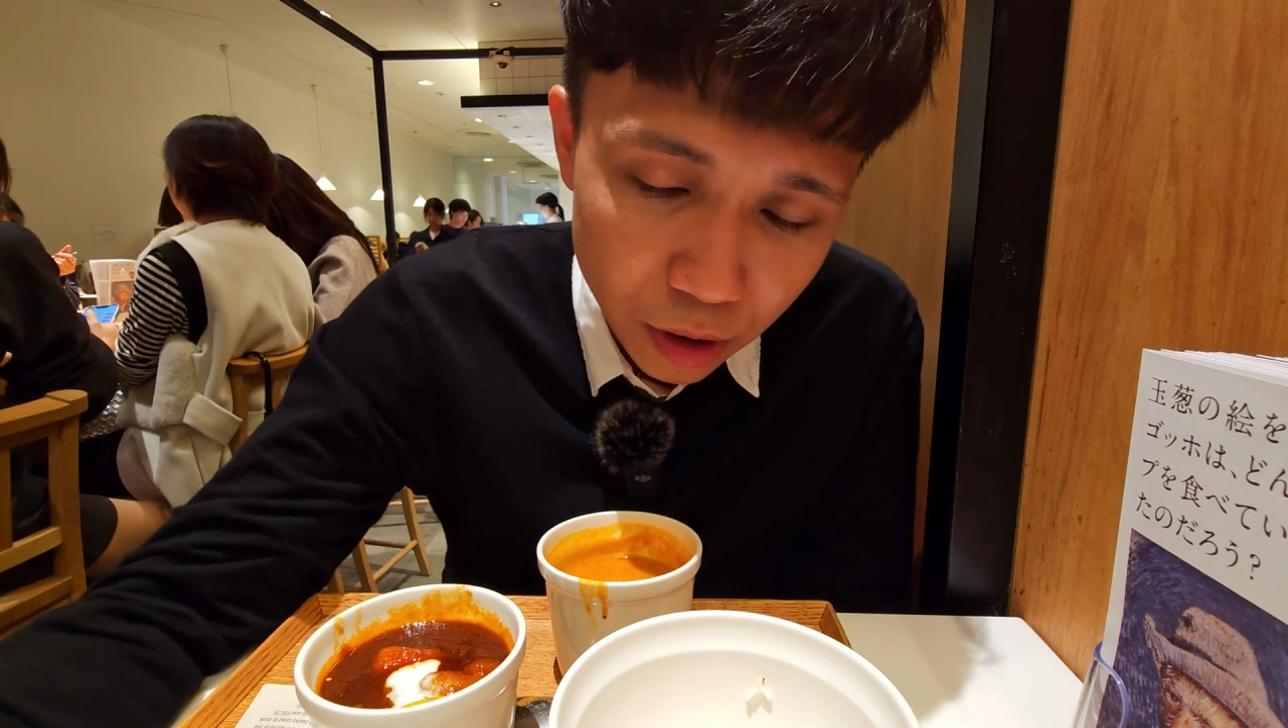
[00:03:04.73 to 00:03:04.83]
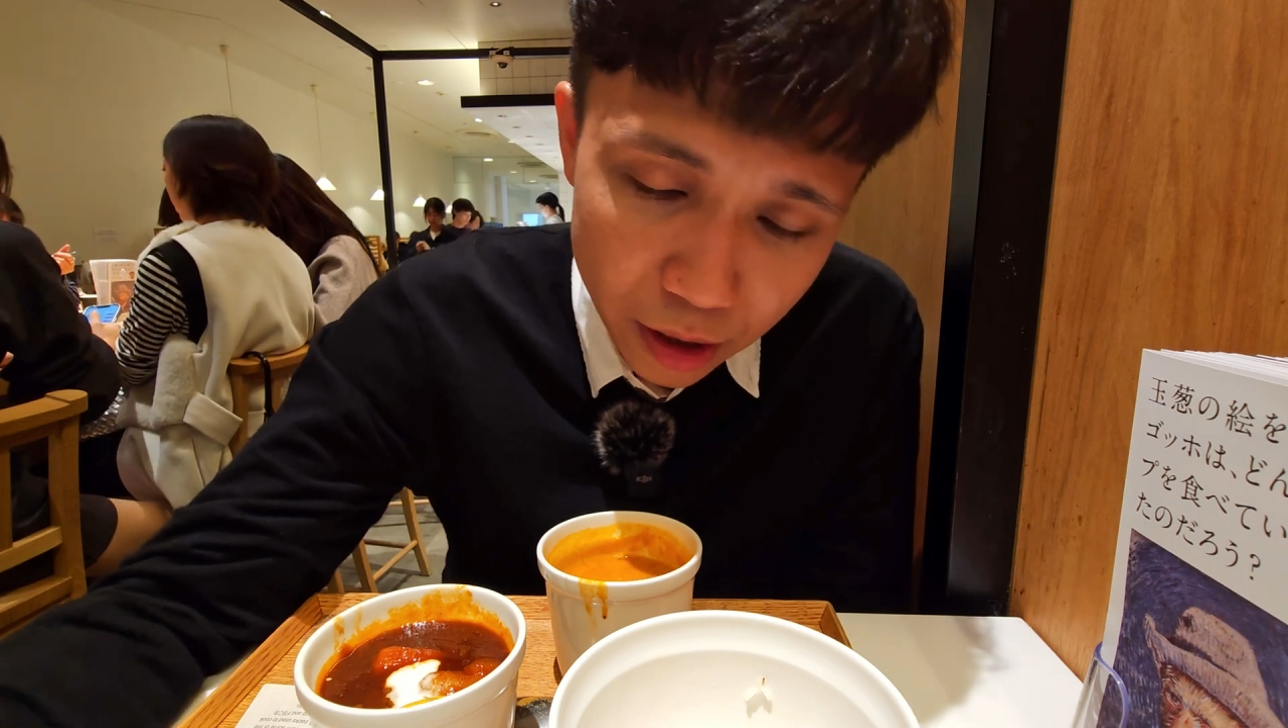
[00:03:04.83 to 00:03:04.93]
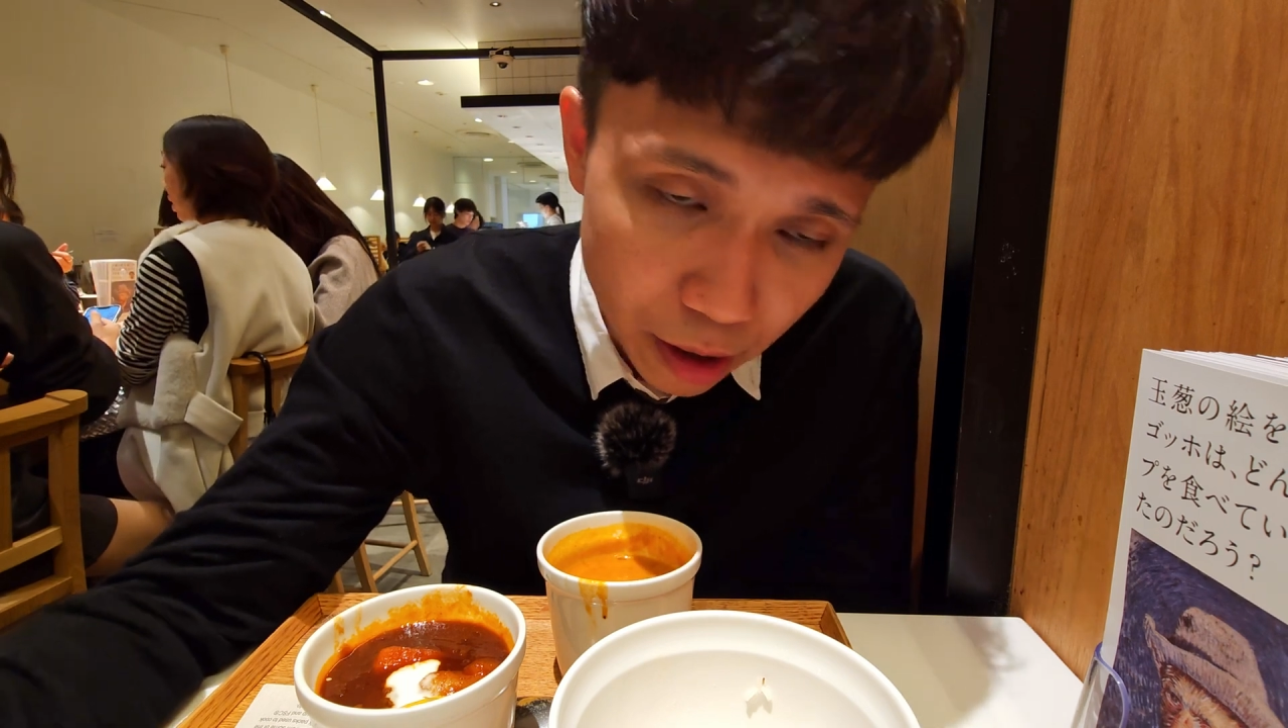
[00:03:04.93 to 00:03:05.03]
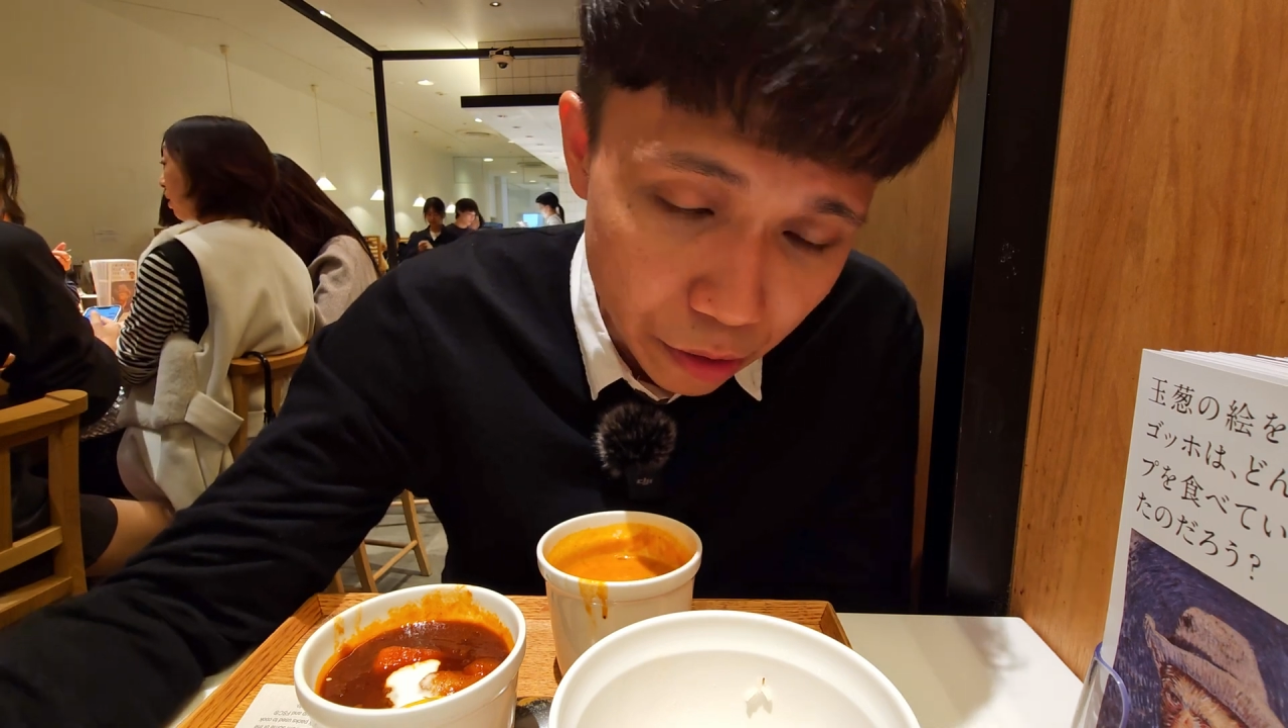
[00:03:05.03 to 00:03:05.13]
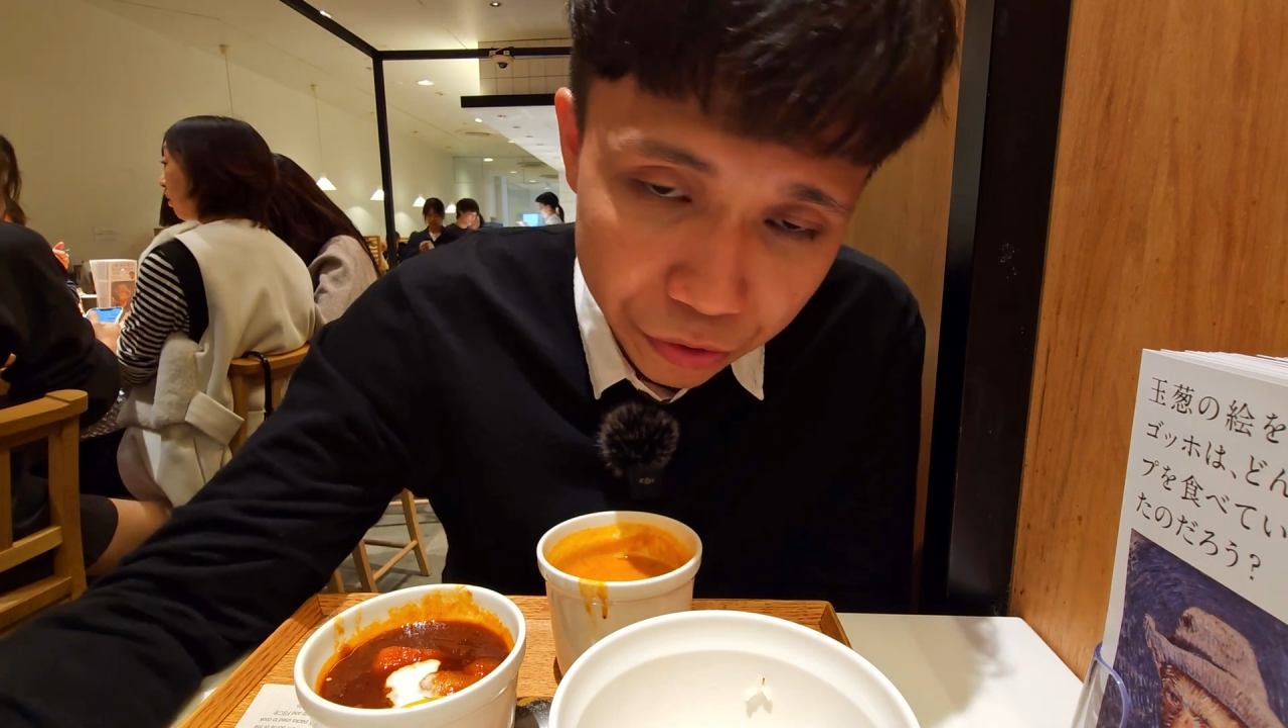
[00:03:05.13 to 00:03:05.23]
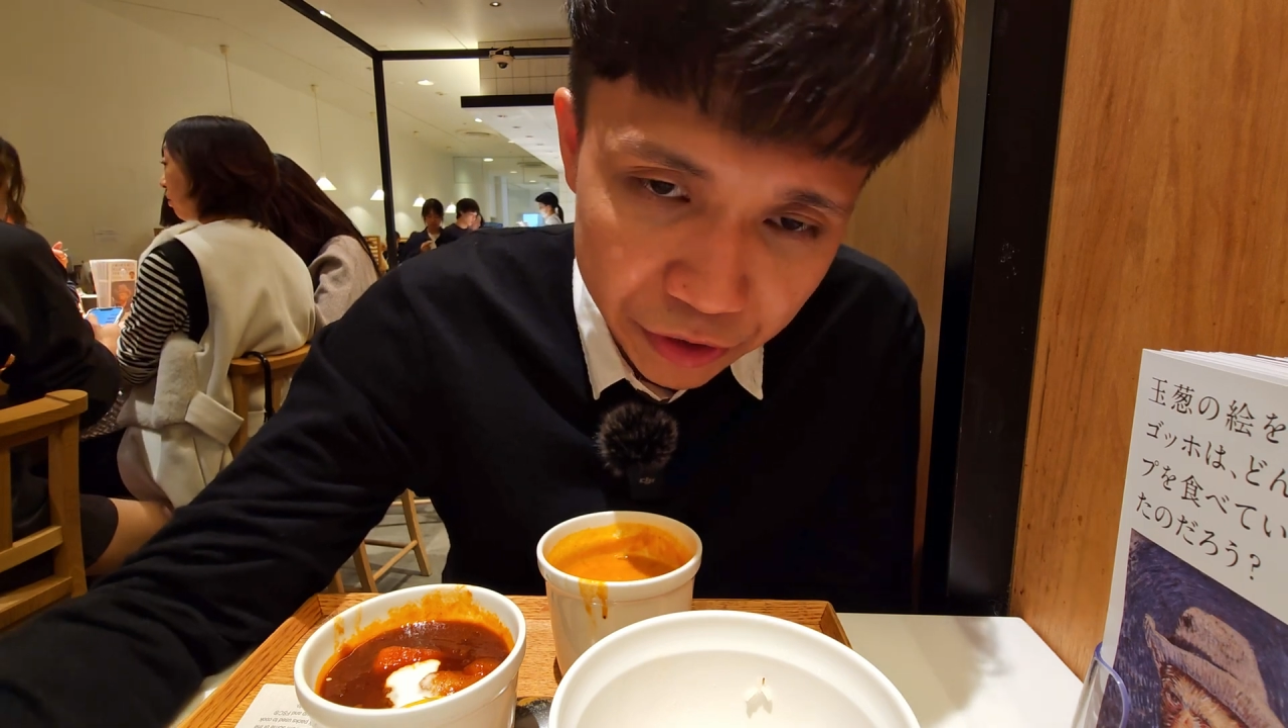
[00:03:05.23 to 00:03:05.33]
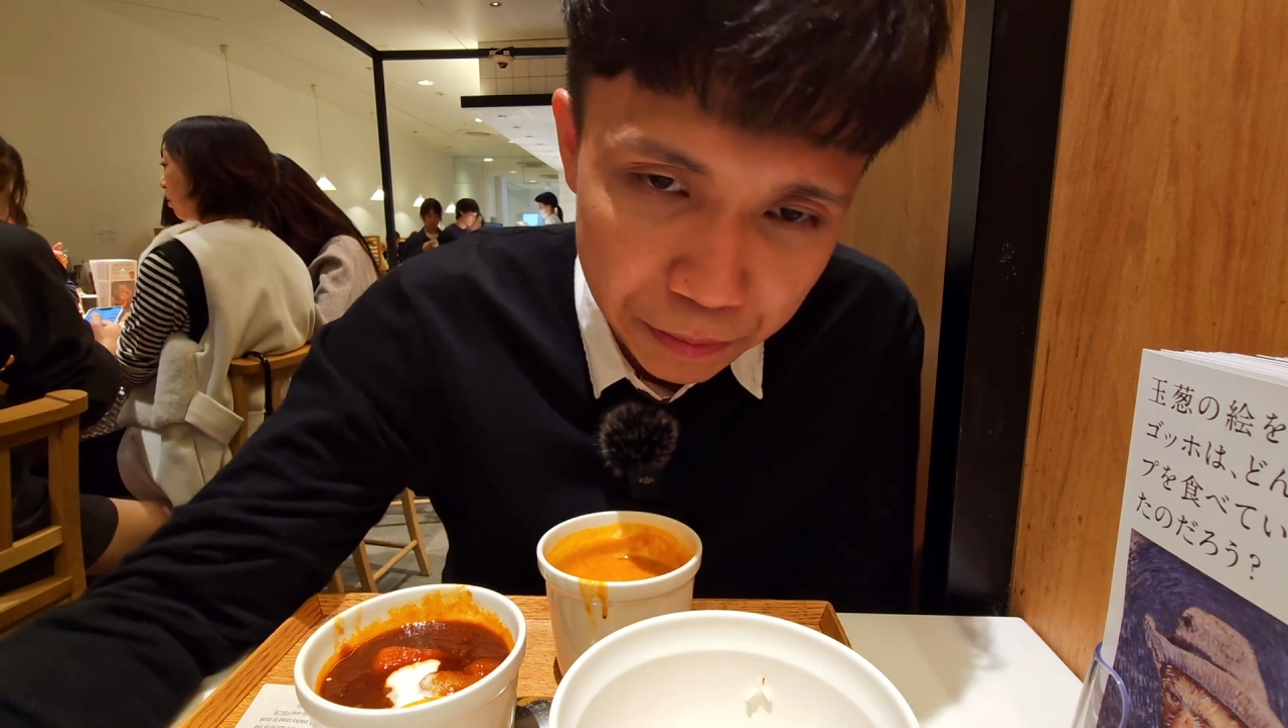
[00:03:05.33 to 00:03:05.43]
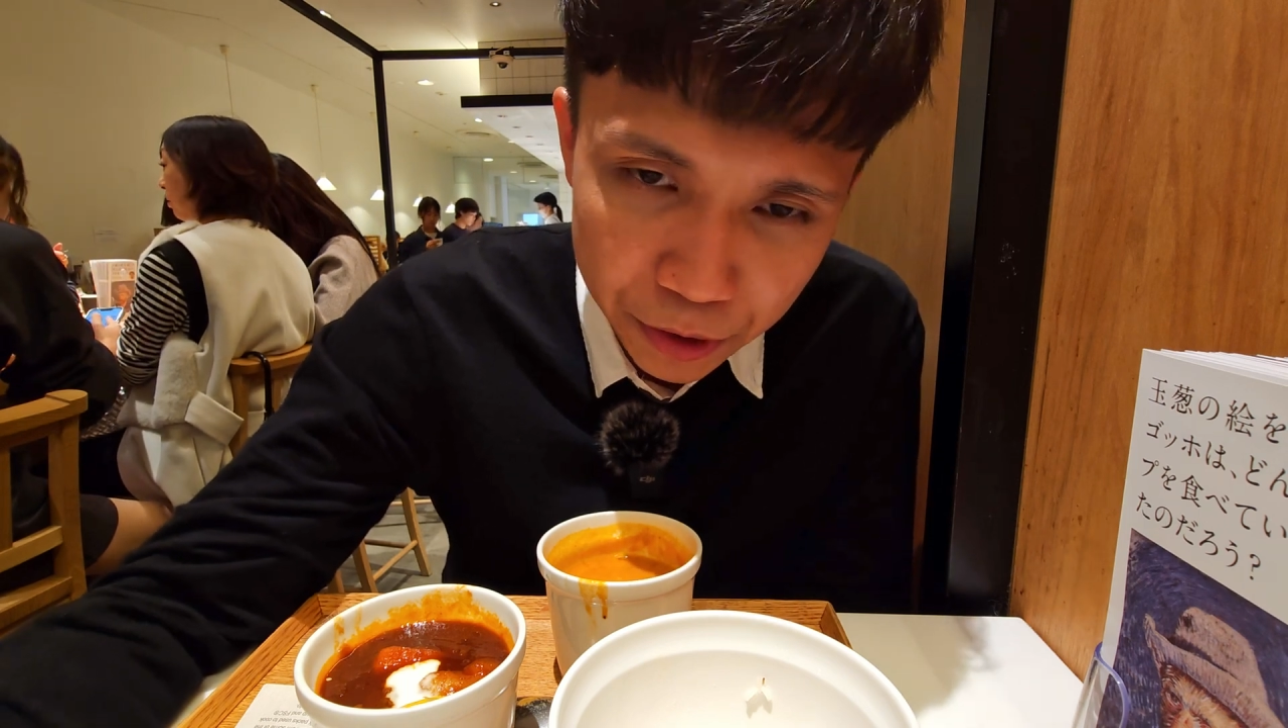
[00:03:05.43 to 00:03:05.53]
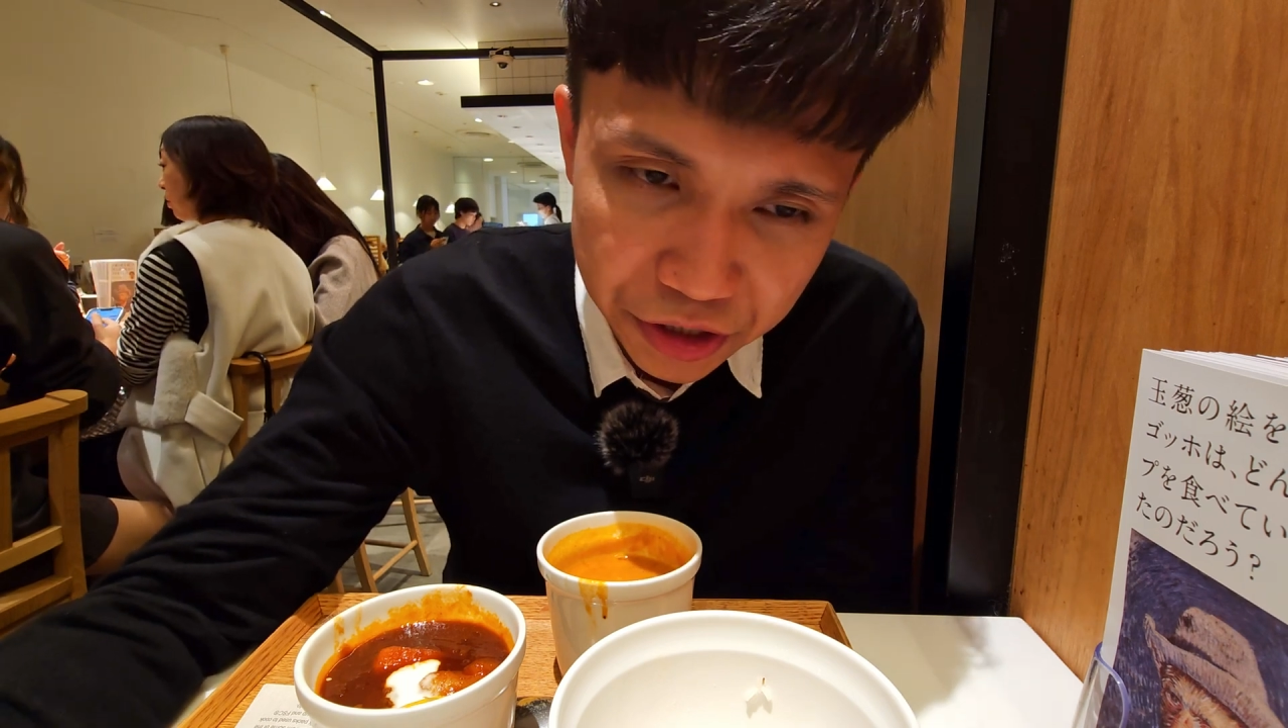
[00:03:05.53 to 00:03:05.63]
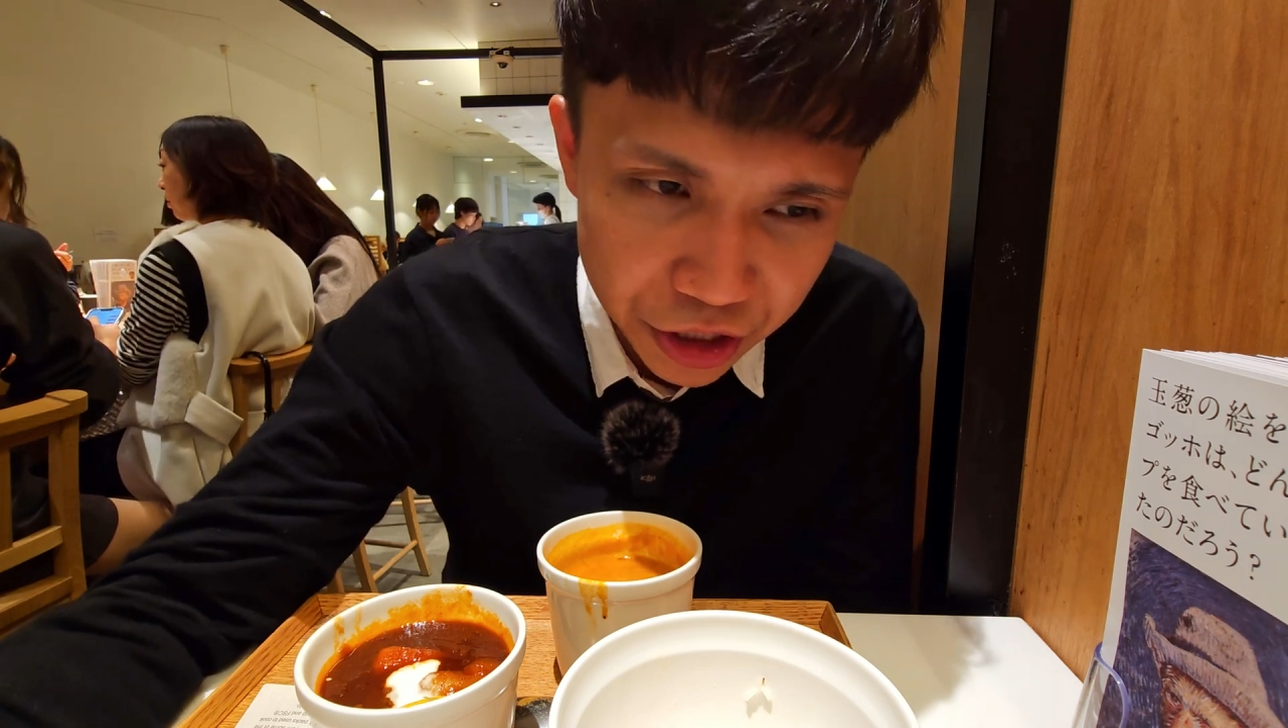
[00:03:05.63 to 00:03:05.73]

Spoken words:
3-point